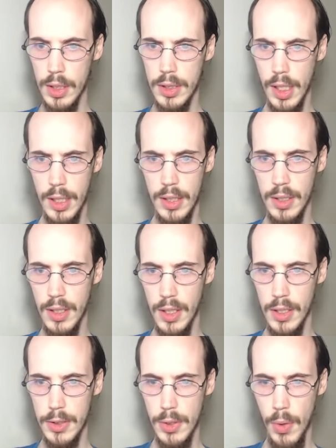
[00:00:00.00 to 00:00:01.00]
It's like,
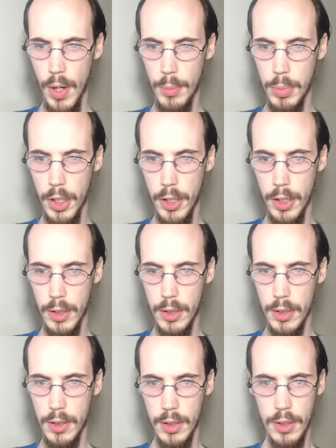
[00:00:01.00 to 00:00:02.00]
so hot-blooded,
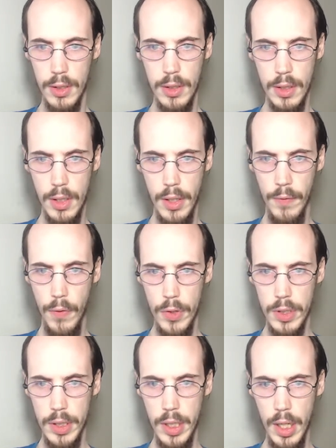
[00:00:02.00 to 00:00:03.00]
huh?
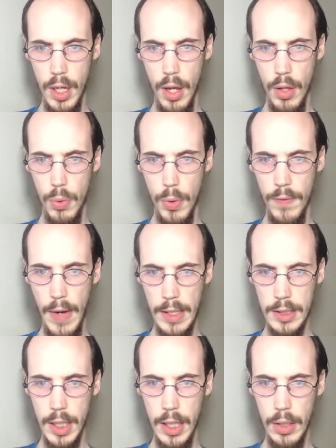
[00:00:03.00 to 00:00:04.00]
Unfortunately, three
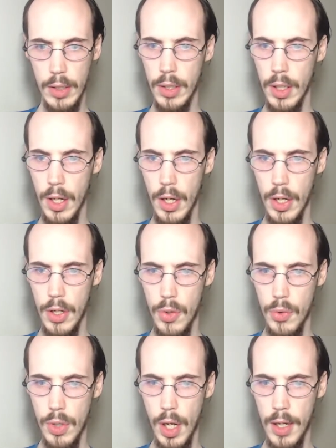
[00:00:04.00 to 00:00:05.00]
facts later,
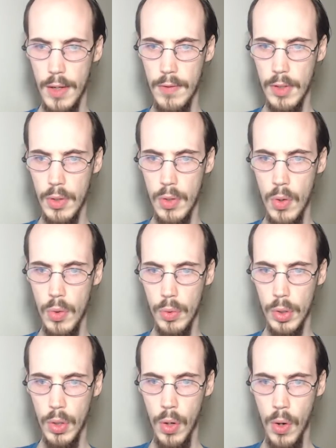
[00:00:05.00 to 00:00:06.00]
you're not even going to
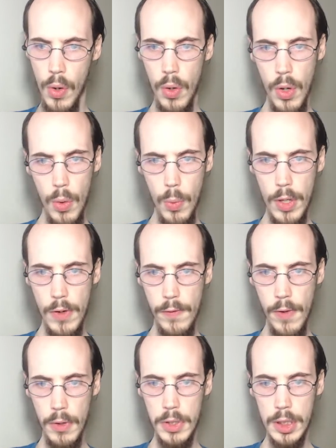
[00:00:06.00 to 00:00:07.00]
recall what you
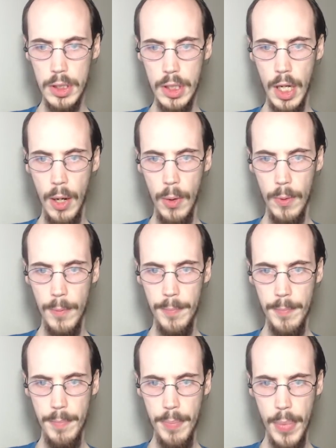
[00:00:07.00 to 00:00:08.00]
felt just now.
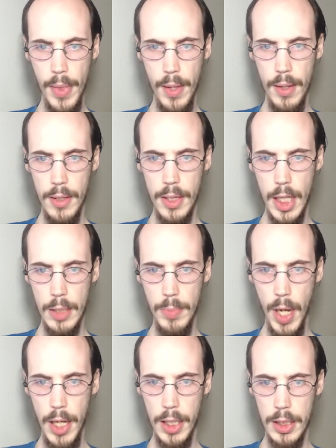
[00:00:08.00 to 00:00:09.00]
That's
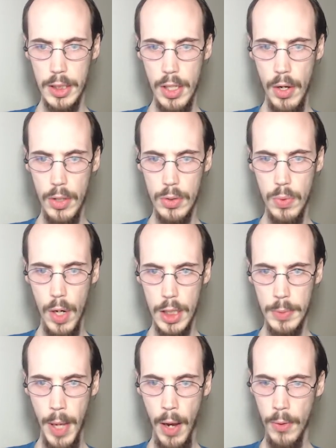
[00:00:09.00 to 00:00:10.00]
my jealous
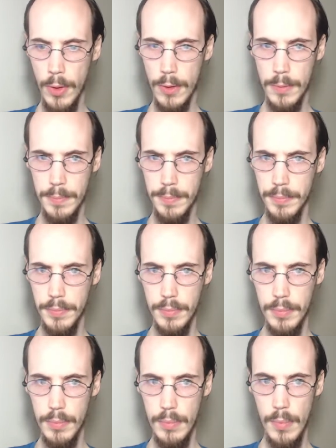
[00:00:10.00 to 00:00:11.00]
rock's power.
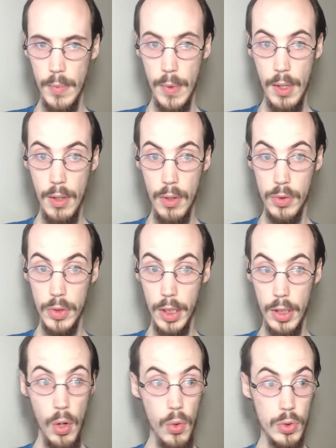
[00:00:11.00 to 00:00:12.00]
It's
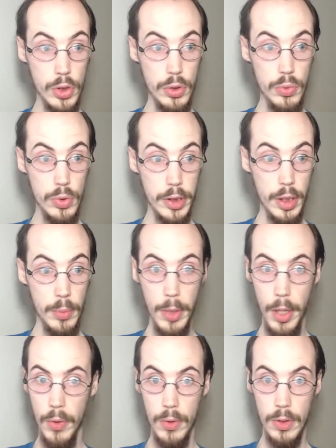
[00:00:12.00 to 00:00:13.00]
like, oh shoot, she's
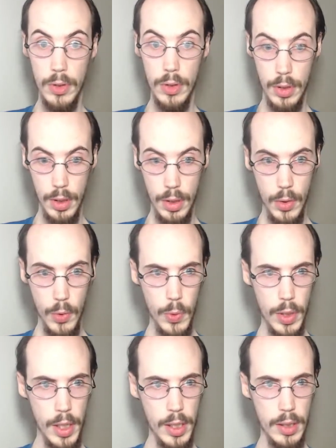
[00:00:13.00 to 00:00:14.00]
coming out
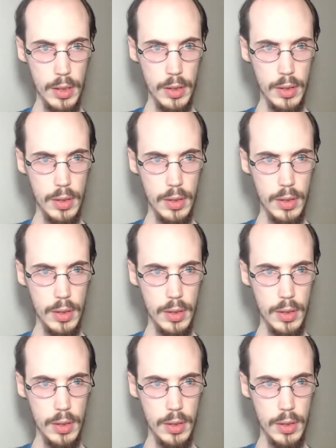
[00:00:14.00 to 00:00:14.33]
with like